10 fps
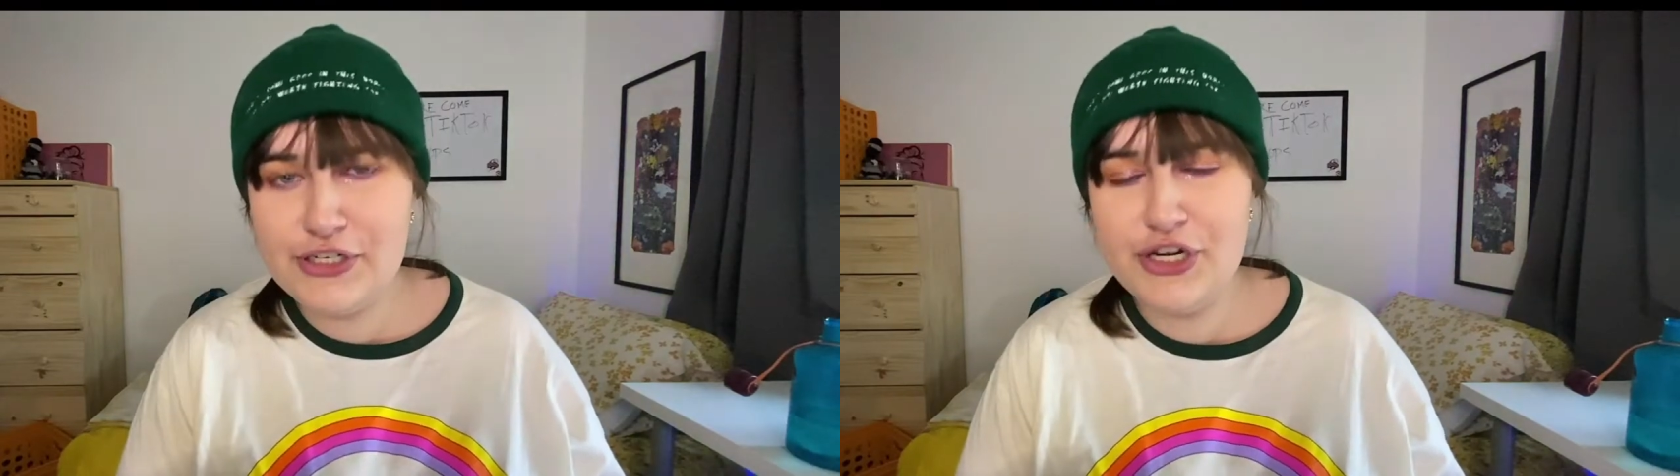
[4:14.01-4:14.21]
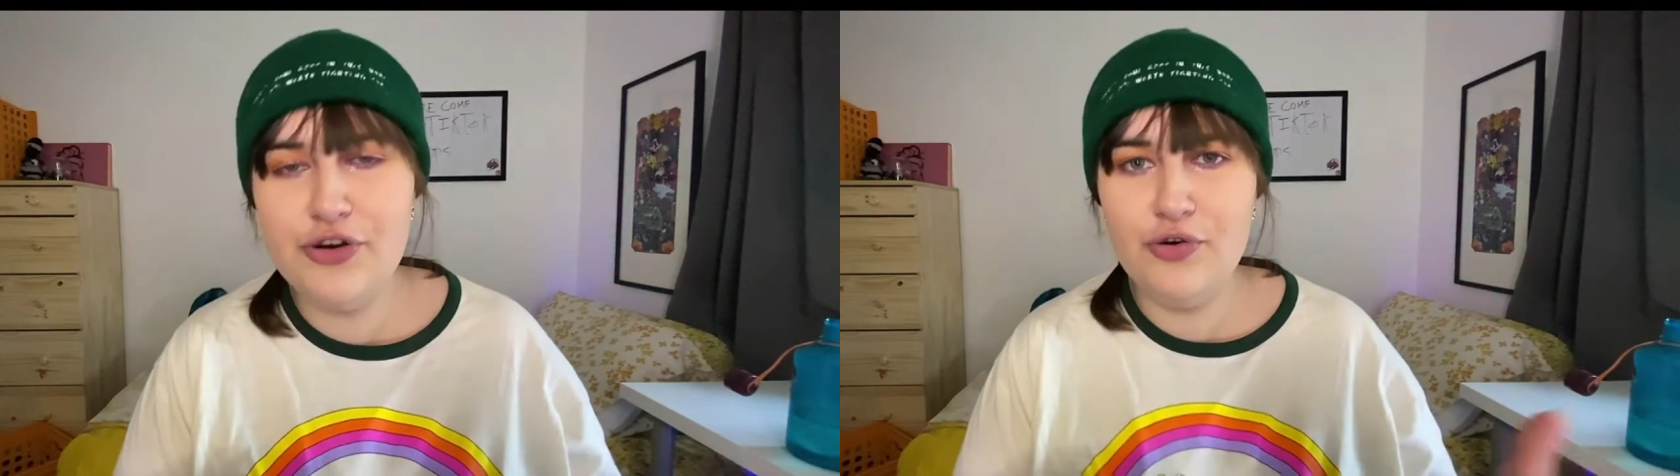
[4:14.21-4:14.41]

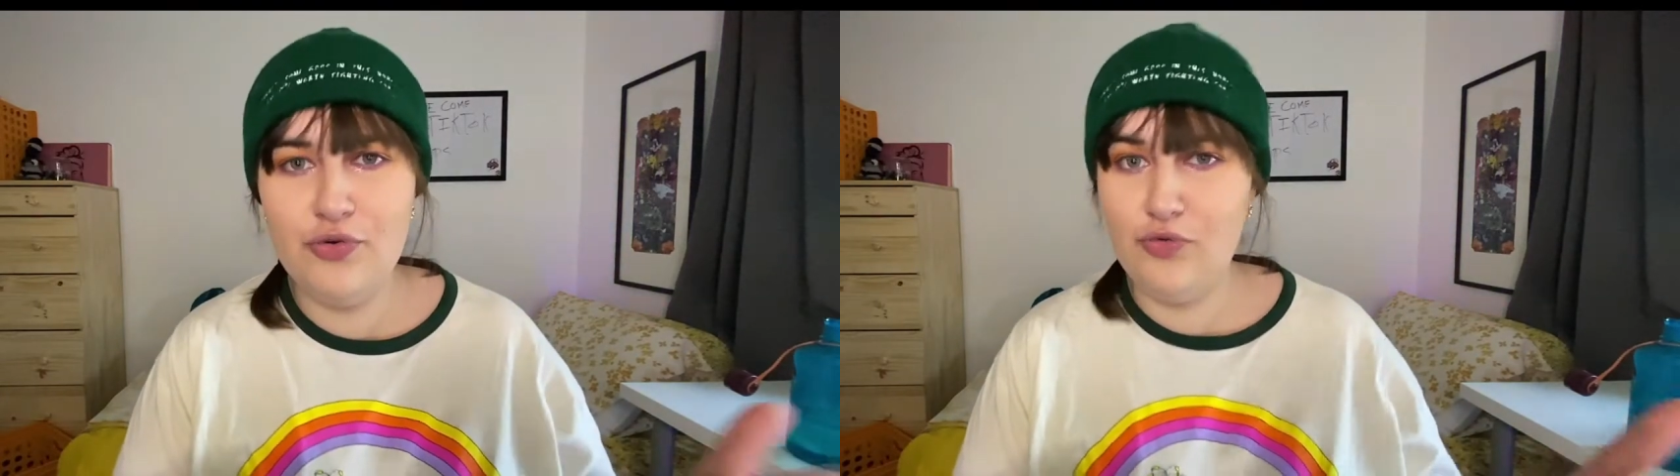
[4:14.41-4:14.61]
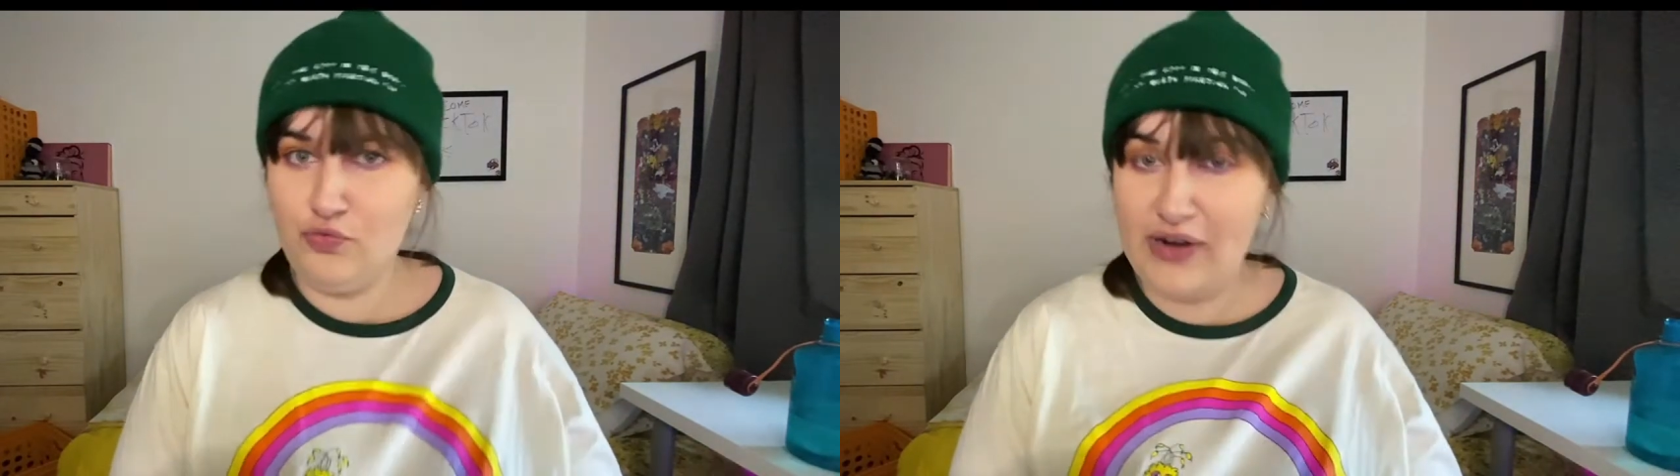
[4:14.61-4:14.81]

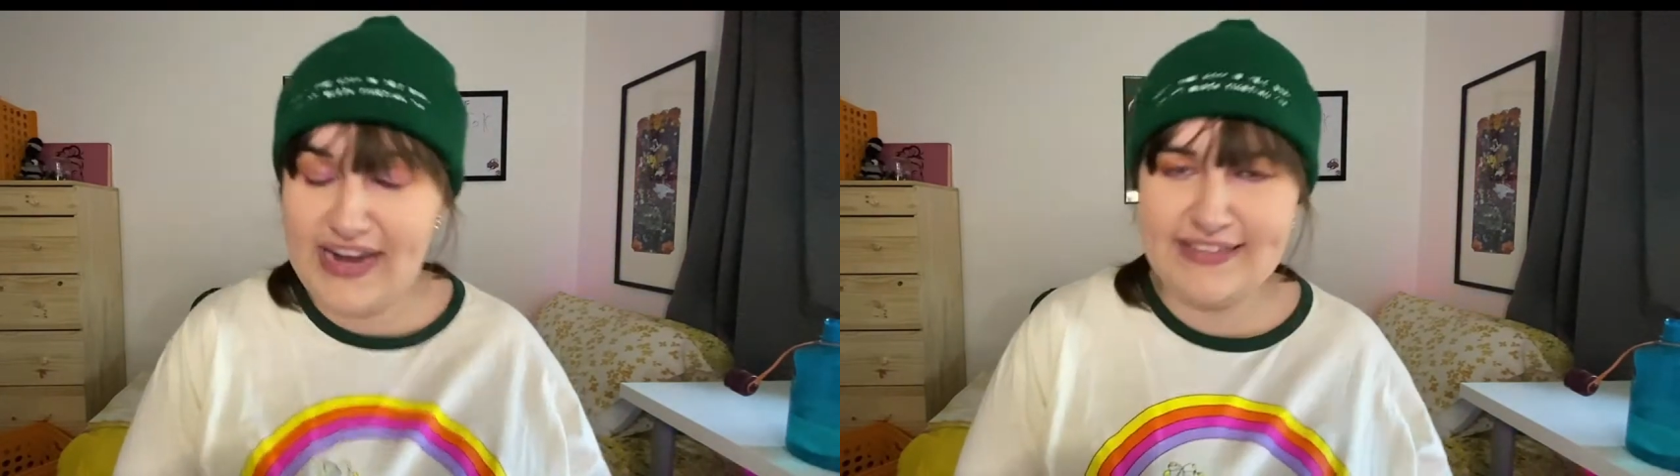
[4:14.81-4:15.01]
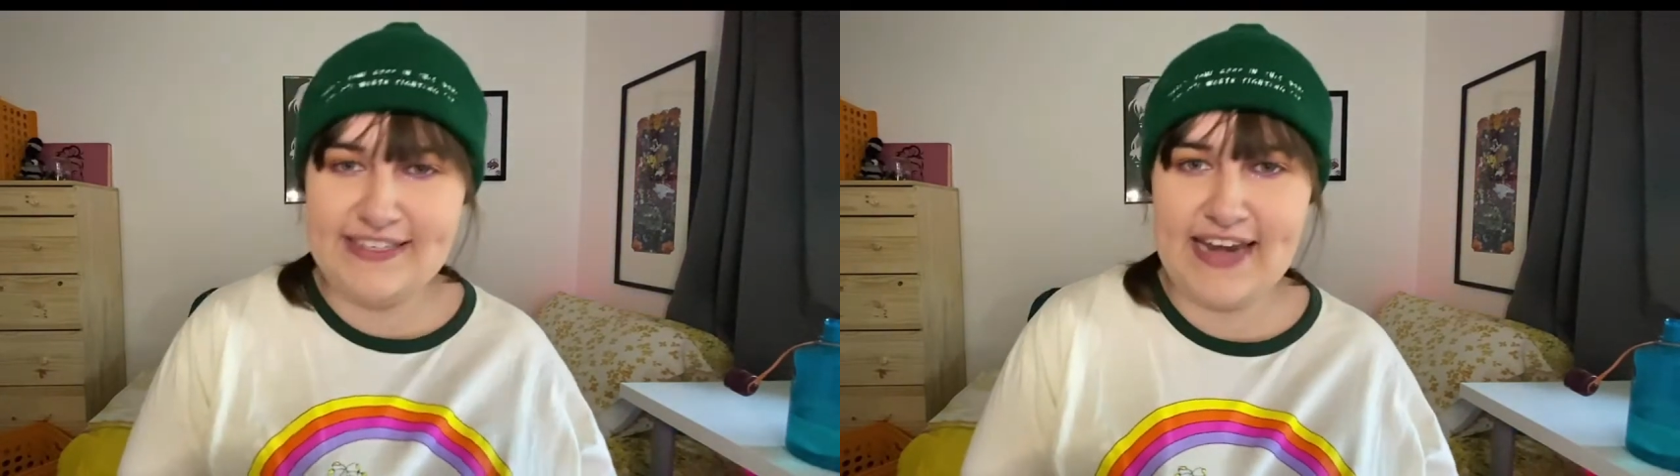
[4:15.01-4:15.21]
to
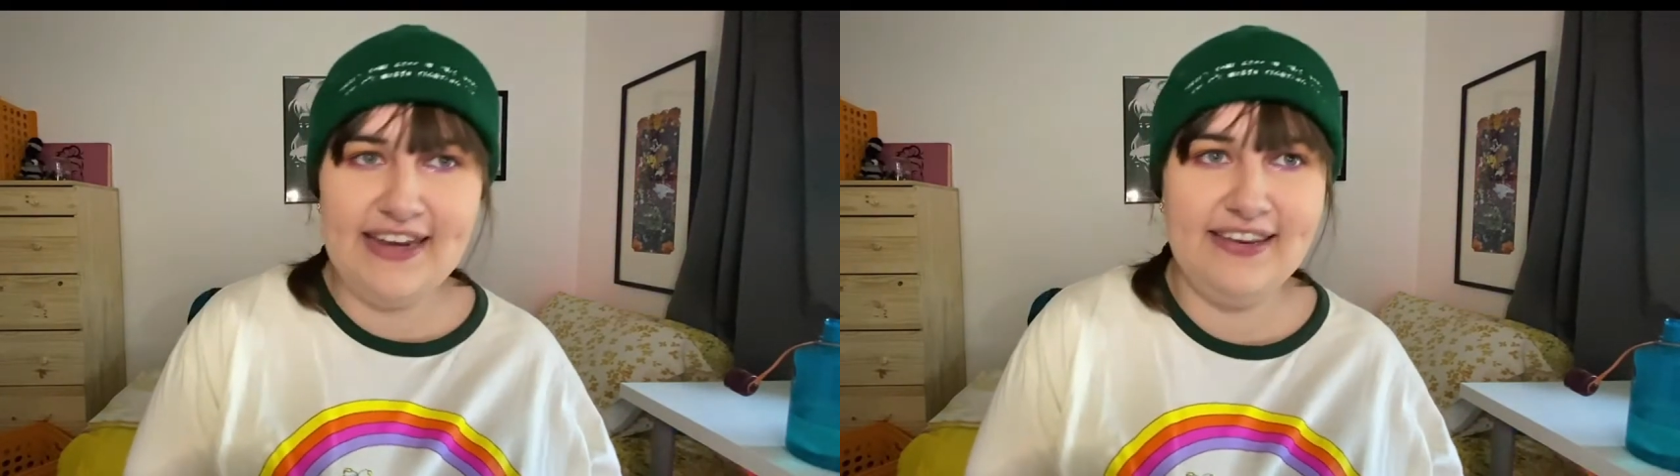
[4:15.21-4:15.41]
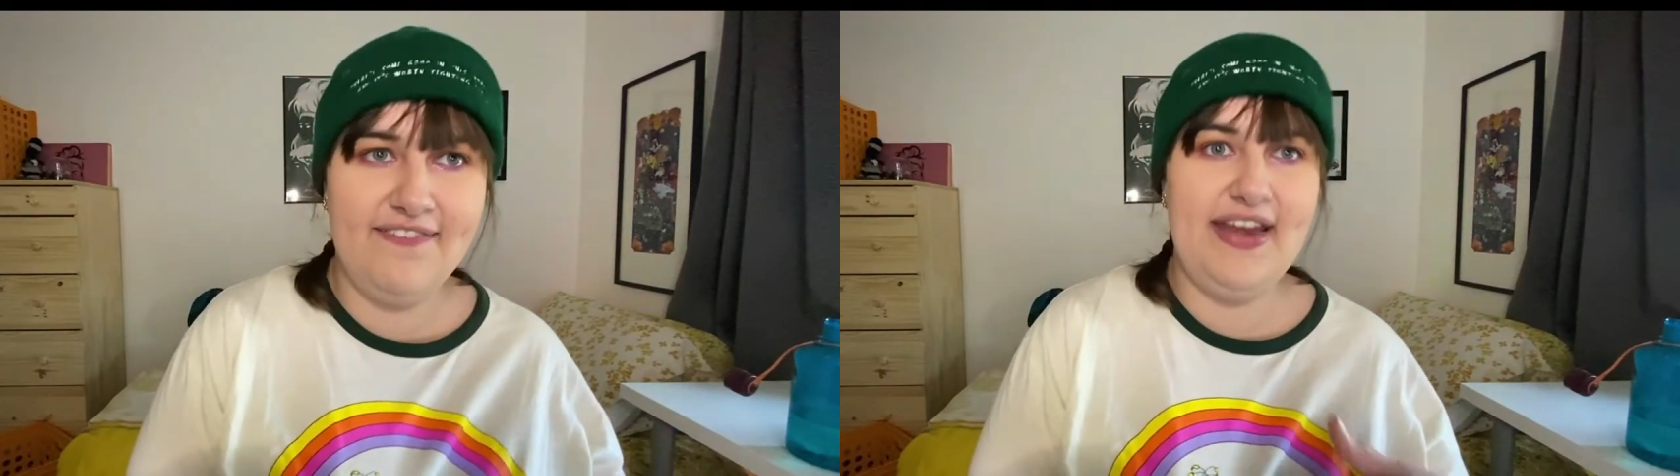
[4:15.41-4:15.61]

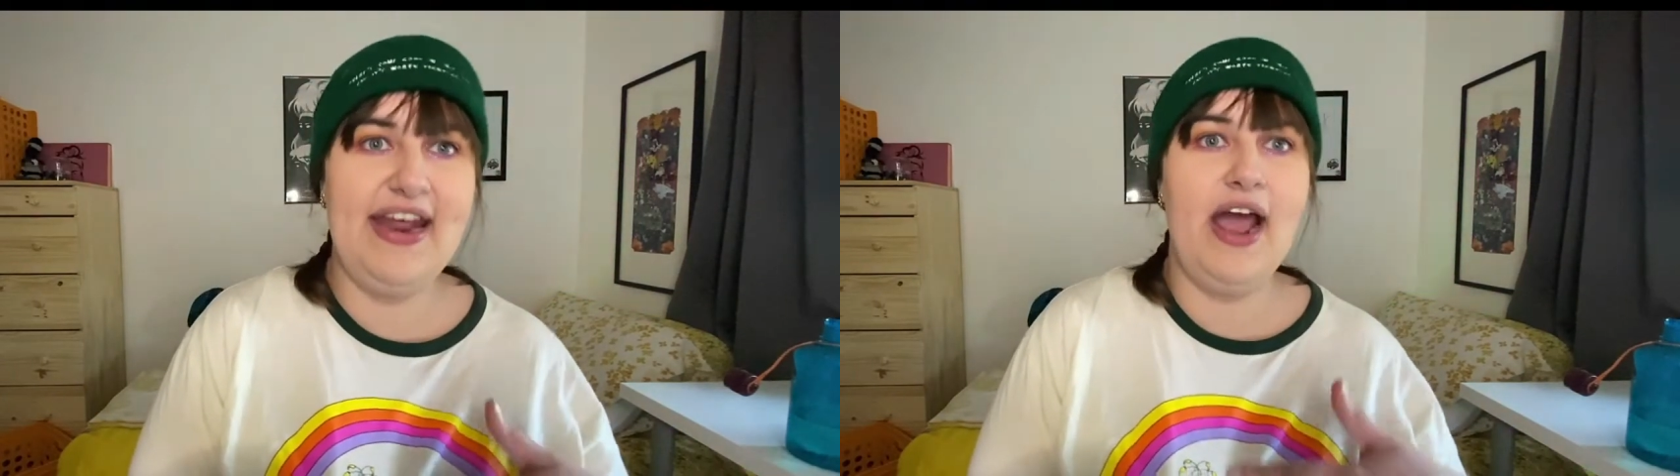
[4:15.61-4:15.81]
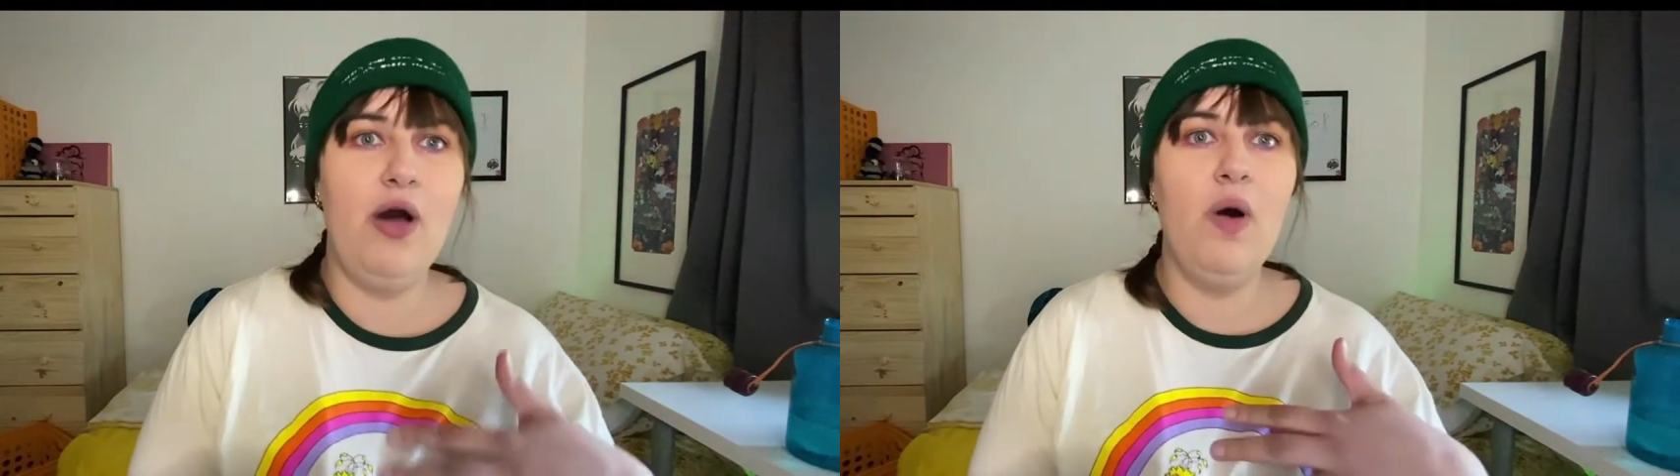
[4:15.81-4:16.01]
reinstate the
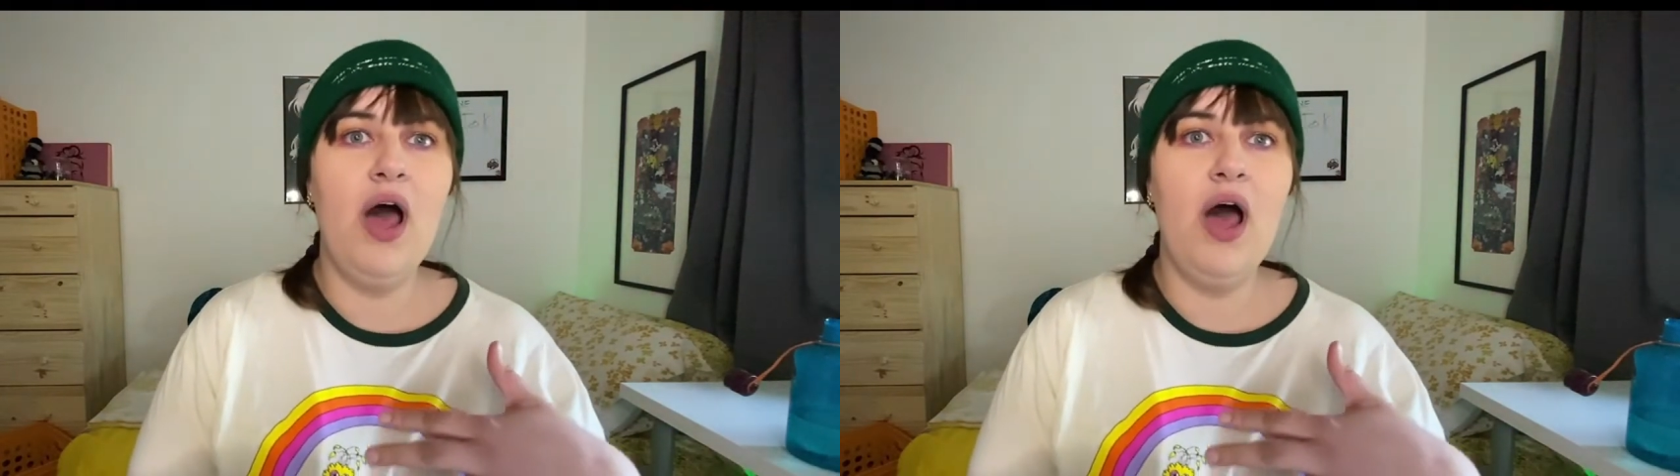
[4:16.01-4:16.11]
video.